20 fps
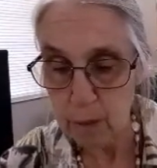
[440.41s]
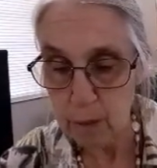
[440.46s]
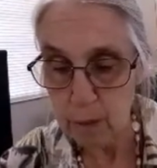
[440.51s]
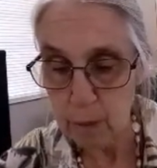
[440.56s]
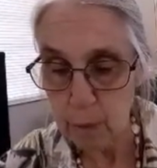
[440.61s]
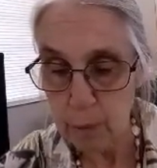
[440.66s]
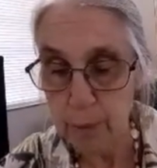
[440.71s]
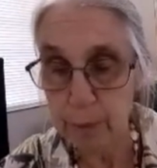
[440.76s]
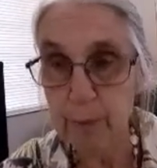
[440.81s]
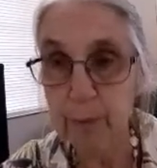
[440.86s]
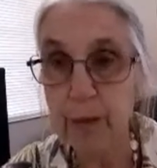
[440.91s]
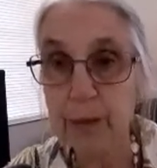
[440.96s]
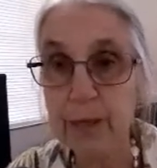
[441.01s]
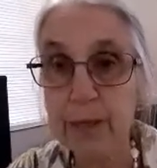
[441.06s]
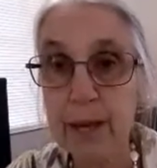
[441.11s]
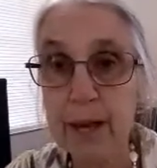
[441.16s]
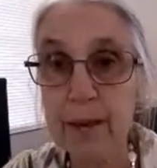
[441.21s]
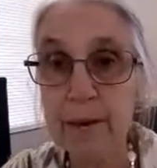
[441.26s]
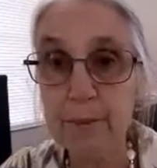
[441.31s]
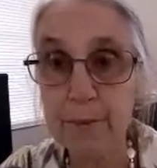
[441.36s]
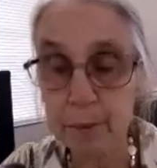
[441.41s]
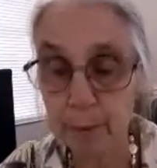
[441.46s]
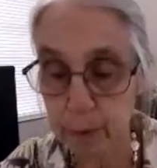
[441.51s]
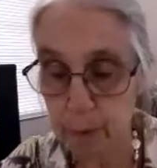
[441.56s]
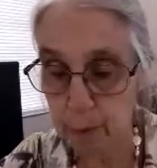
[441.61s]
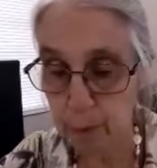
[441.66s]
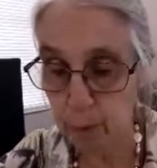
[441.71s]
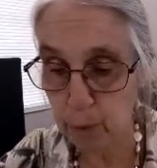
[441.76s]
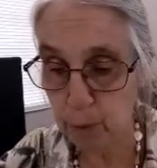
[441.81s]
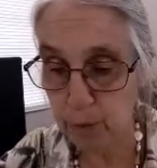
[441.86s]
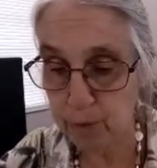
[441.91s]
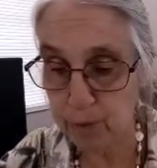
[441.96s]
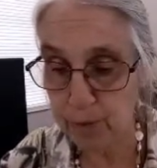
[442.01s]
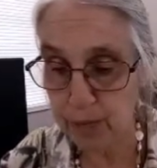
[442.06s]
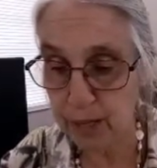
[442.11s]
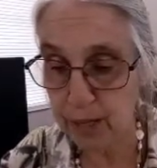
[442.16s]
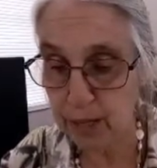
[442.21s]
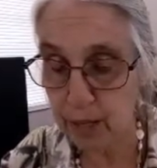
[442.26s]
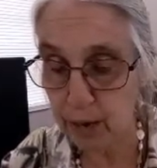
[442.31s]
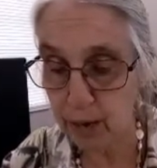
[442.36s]
We read that from the book of
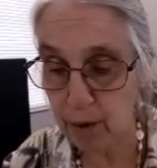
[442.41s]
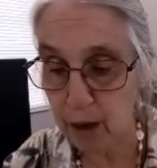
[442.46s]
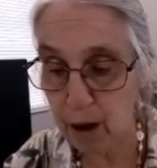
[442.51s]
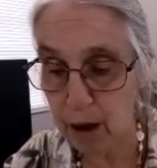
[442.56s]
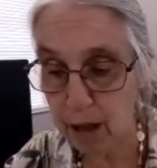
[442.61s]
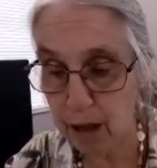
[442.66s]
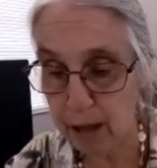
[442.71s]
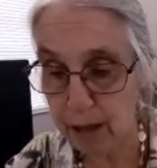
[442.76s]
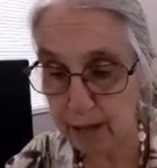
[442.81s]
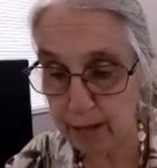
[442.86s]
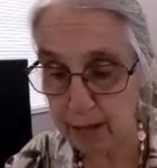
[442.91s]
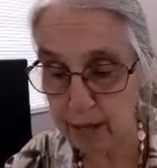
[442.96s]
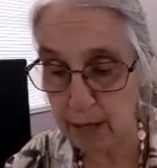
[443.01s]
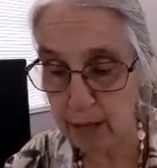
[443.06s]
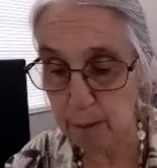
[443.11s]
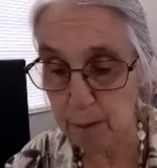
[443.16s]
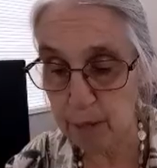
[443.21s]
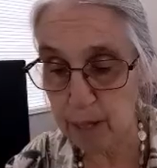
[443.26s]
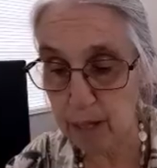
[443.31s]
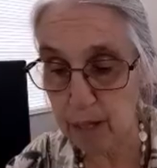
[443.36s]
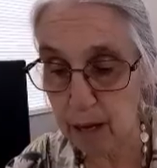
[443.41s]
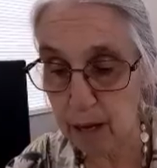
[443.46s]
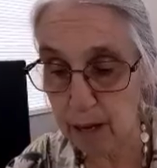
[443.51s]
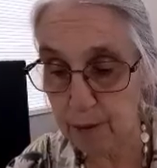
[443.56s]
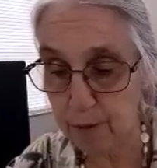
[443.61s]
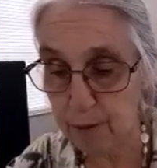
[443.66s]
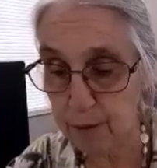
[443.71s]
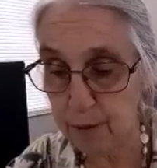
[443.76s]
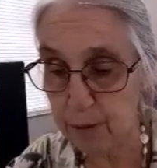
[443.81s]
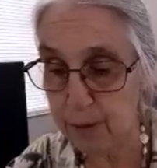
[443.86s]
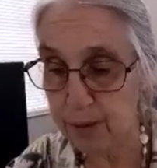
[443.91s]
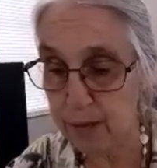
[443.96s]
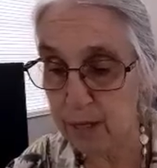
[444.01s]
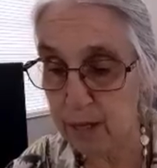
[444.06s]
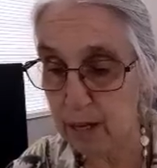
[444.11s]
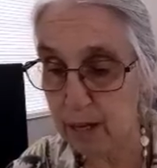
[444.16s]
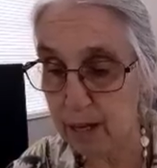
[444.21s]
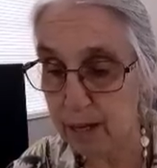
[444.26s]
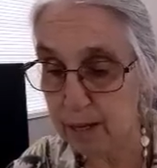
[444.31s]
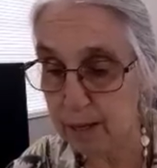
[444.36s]
Zechariah, chapter 9, verse
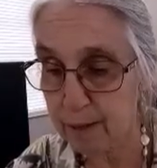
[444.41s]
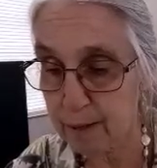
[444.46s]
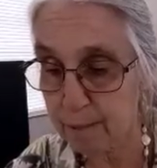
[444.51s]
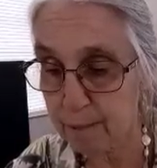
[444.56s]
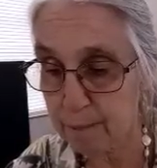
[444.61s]
9.